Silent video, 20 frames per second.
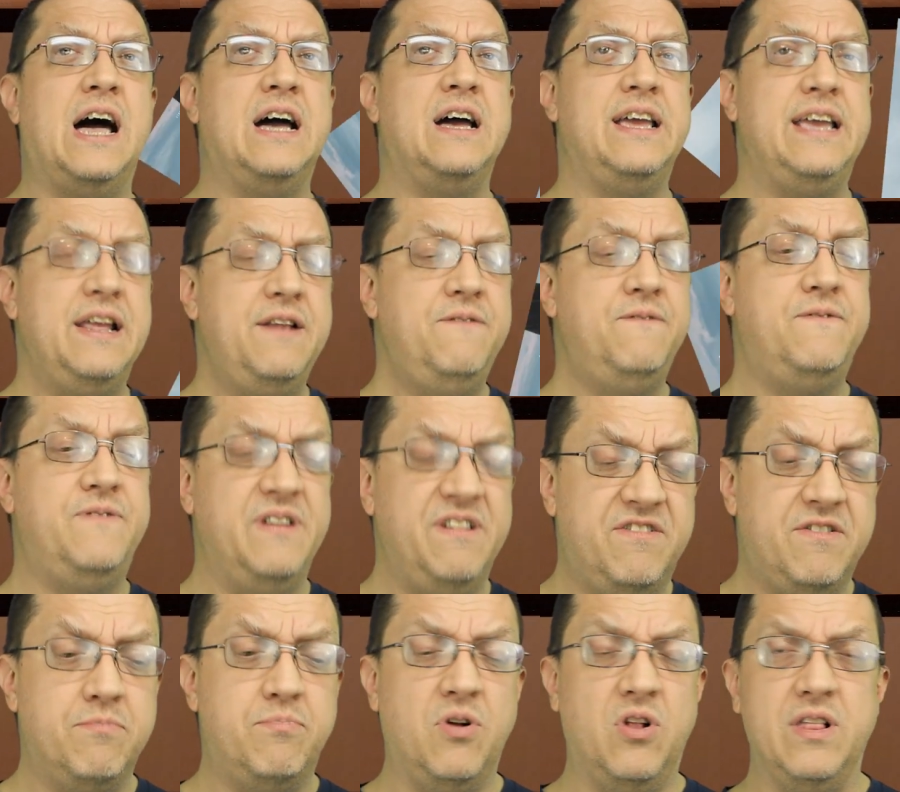
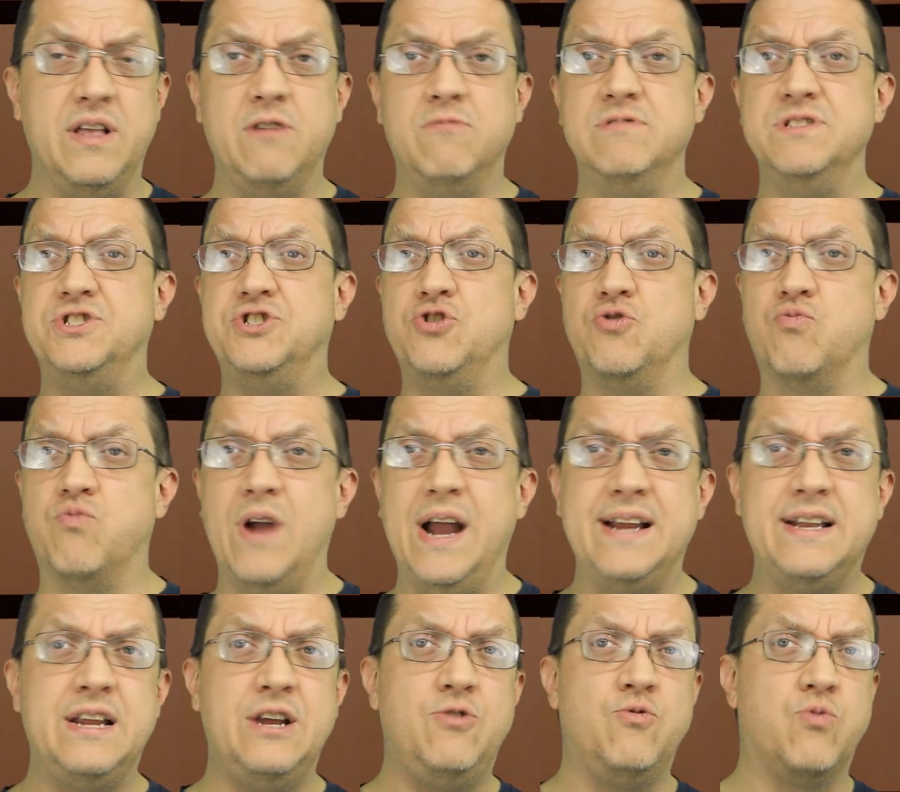Invisible. It was
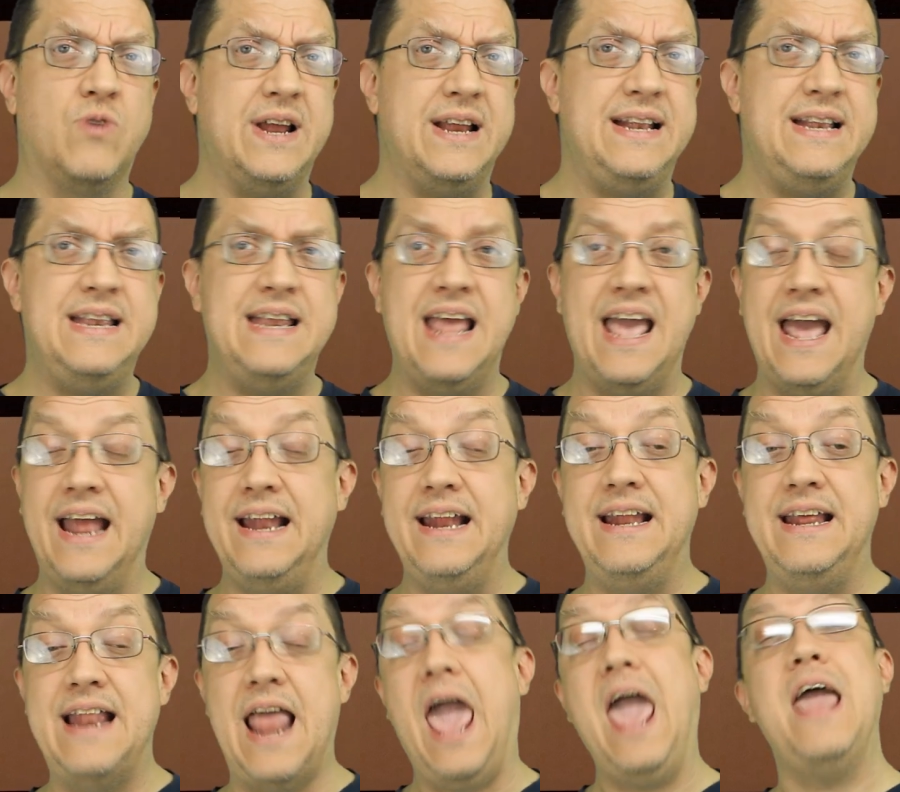directed, written,
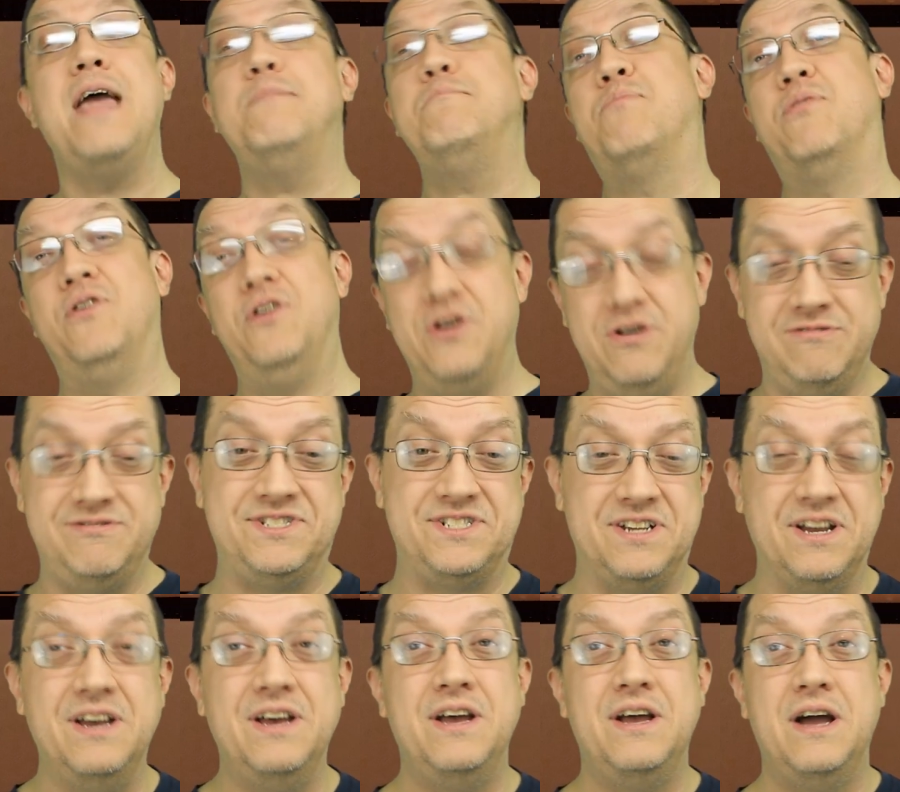edited, and
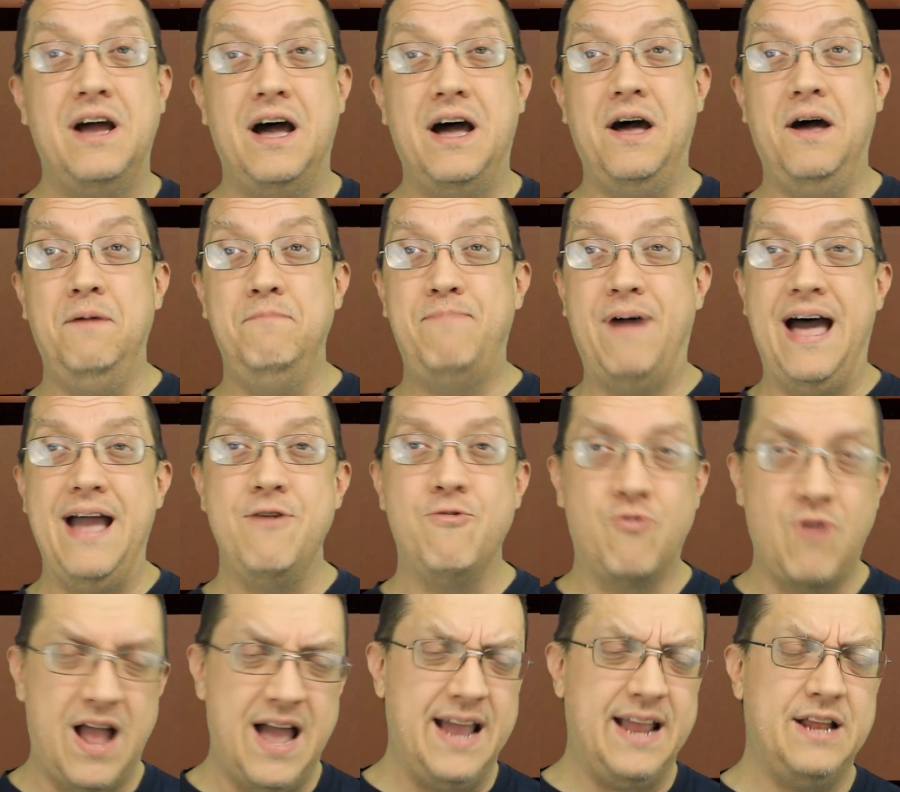produced by
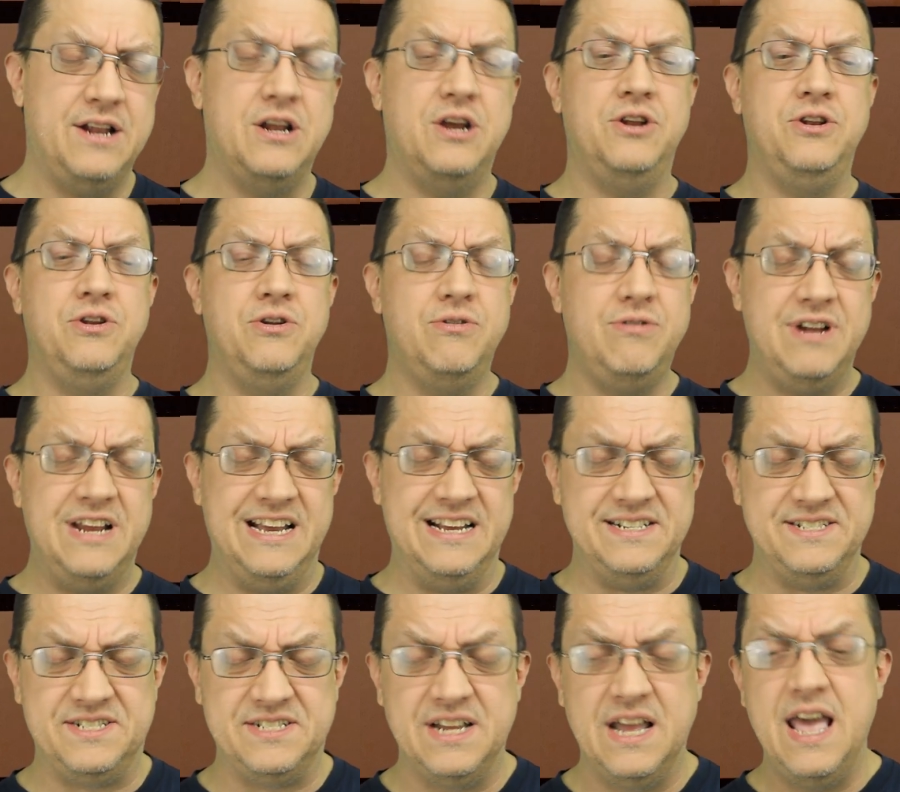Ryan
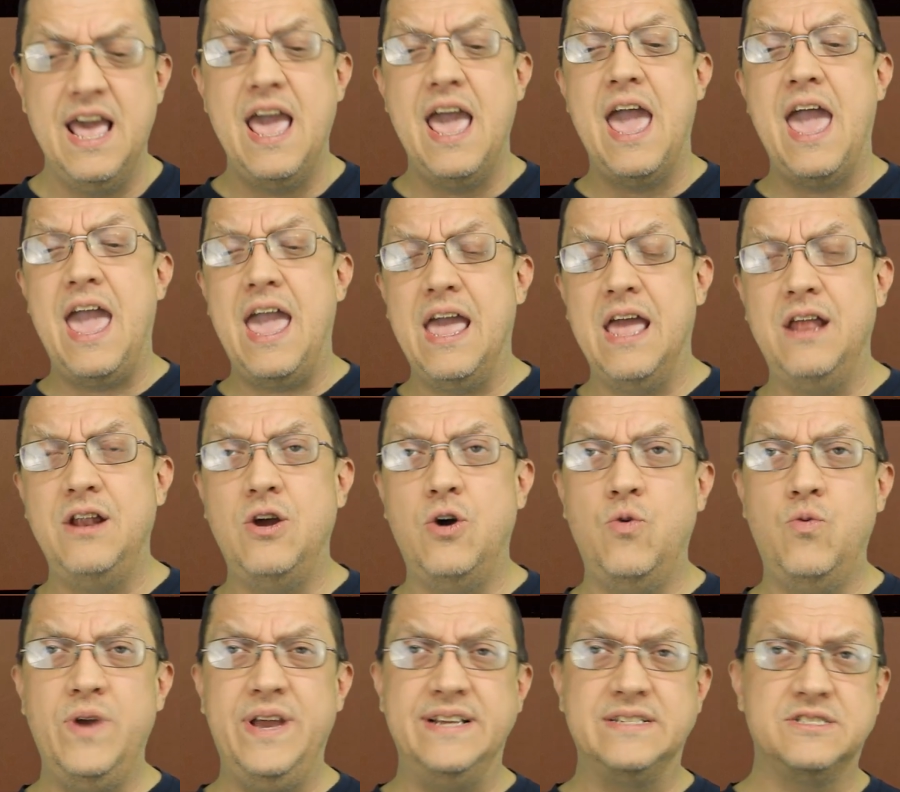Nunes. And
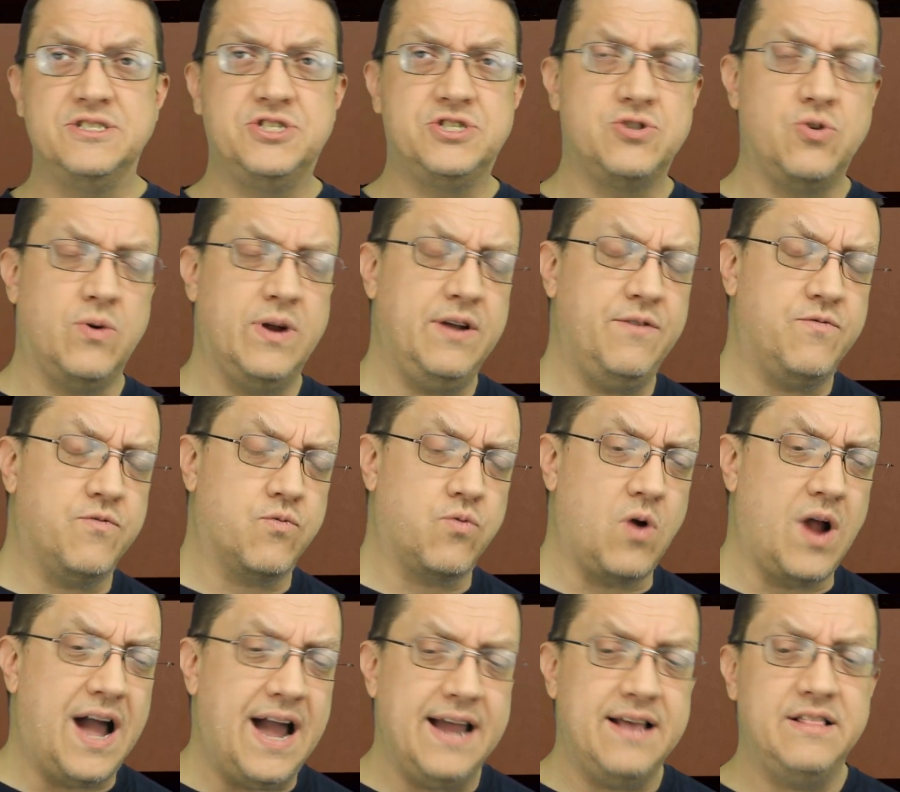we get the story of
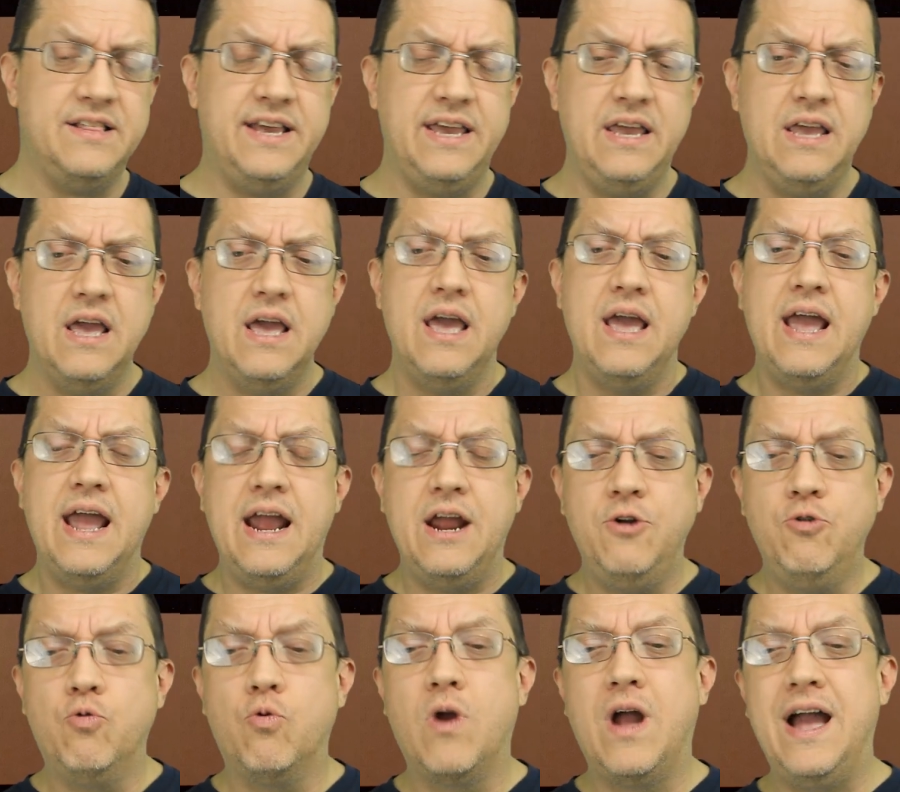Riley.
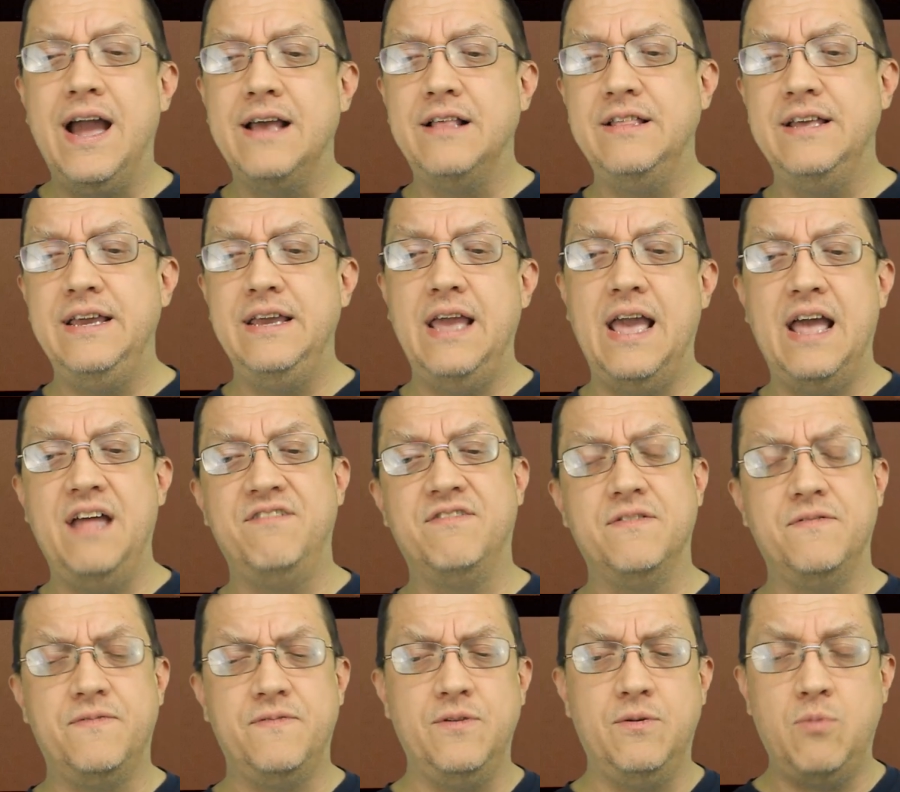And Riley, as
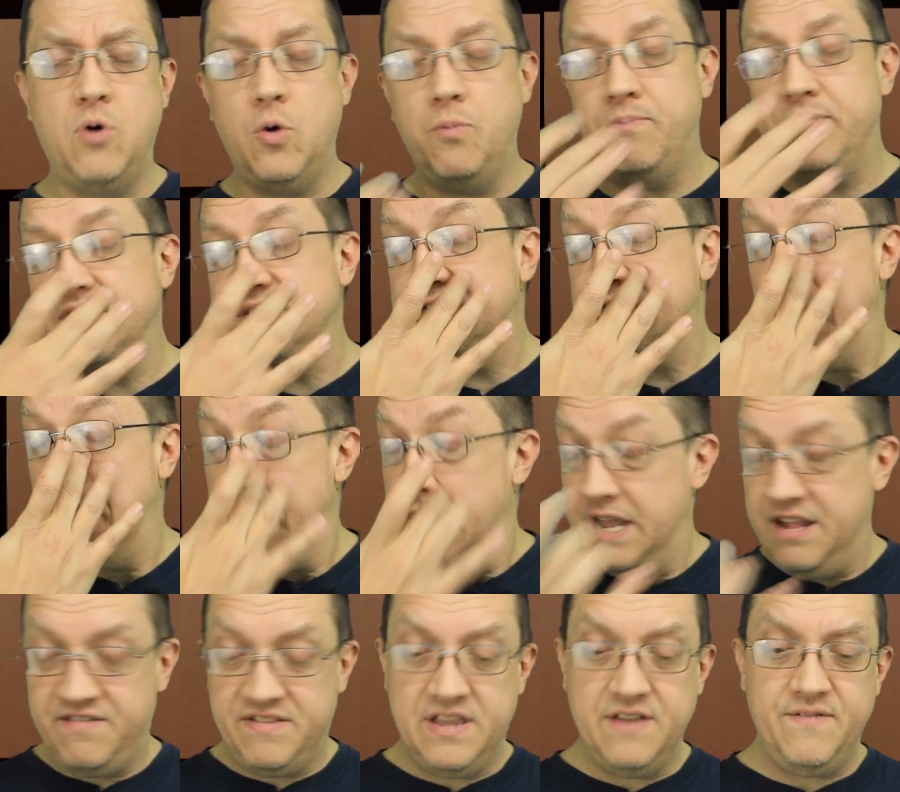the film opens,
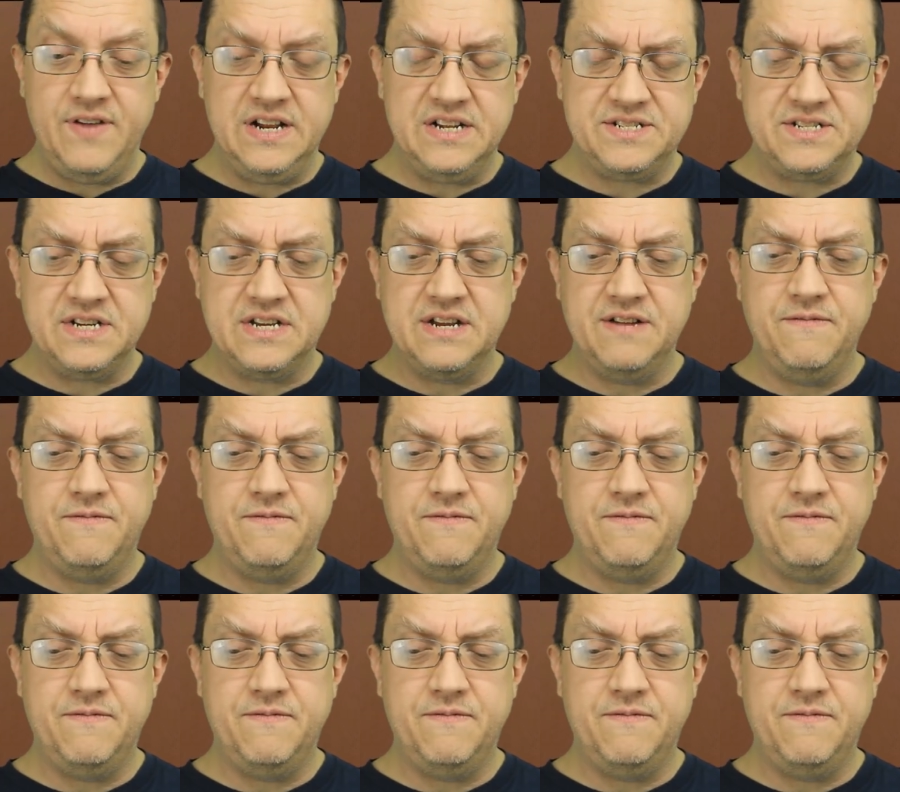is giving us a,